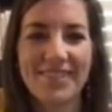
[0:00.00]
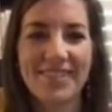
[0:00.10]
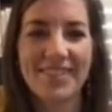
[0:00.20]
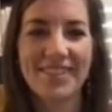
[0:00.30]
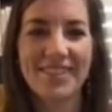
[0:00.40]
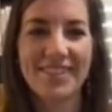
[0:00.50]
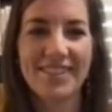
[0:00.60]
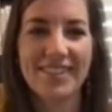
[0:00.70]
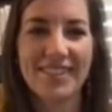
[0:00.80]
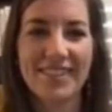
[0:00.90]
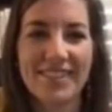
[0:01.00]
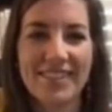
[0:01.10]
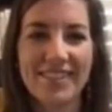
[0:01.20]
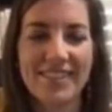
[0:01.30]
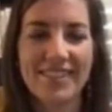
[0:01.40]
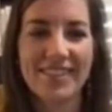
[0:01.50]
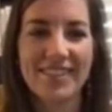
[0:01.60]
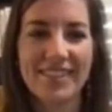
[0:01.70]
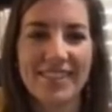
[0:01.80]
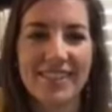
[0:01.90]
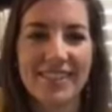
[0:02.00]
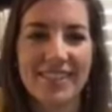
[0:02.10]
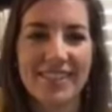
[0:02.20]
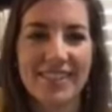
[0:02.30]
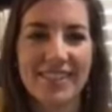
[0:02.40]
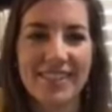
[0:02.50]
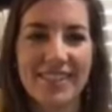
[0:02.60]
(not speaking)